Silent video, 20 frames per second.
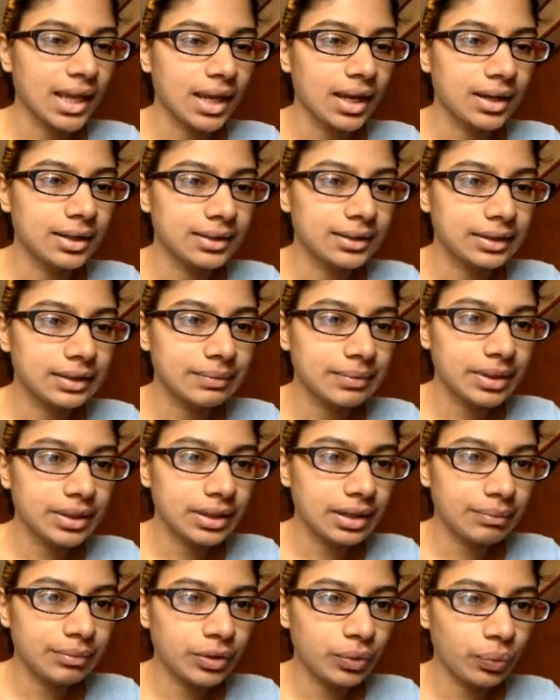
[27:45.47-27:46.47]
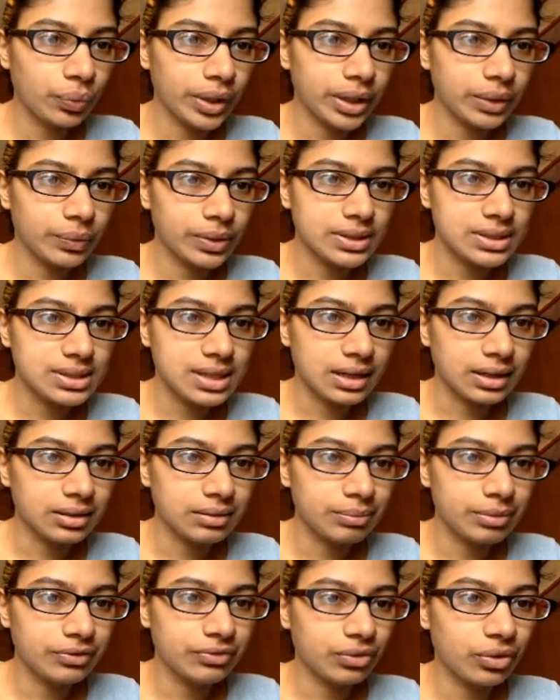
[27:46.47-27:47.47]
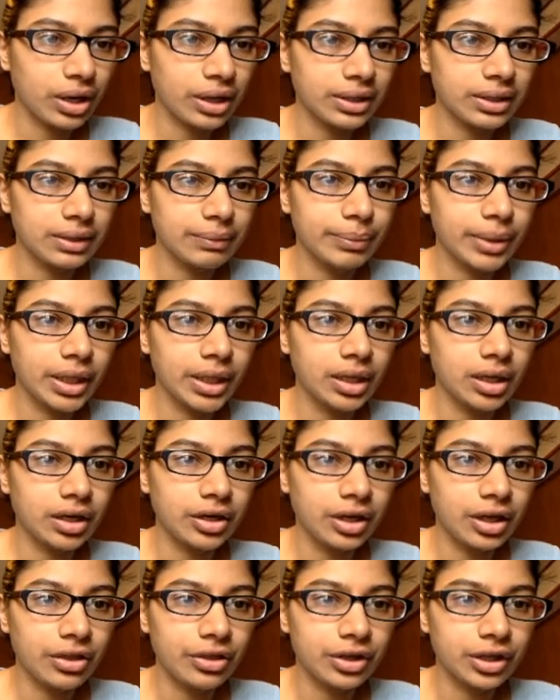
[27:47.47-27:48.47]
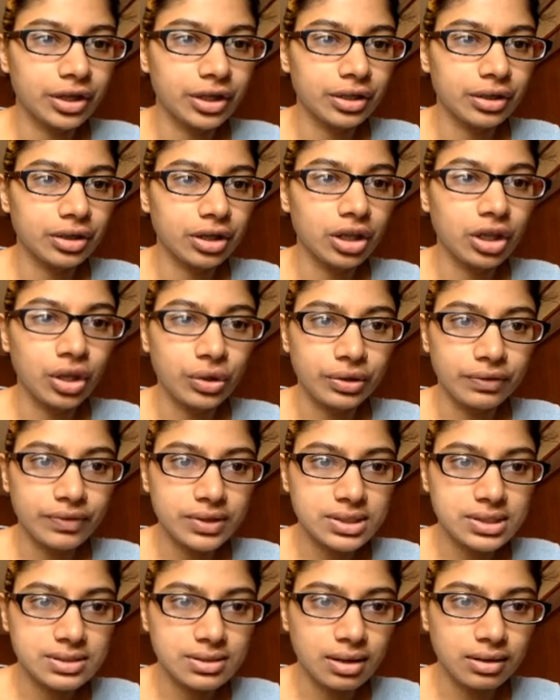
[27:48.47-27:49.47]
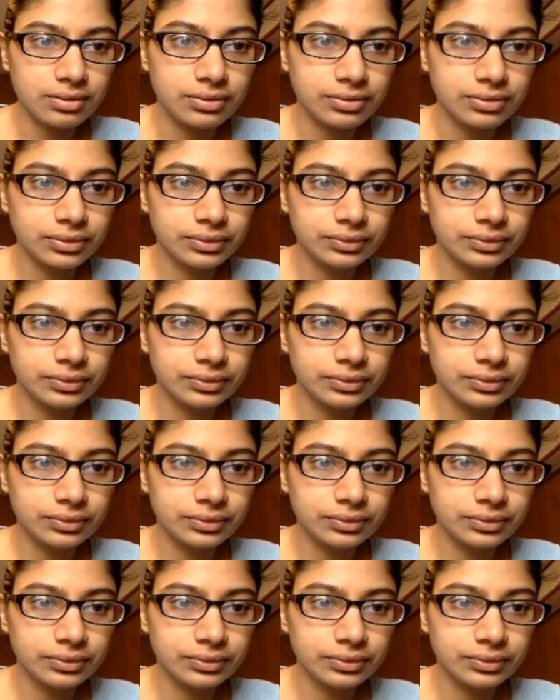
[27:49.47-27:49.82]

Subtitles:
And then I'm going to wait 1 second before I can make another clone of itself.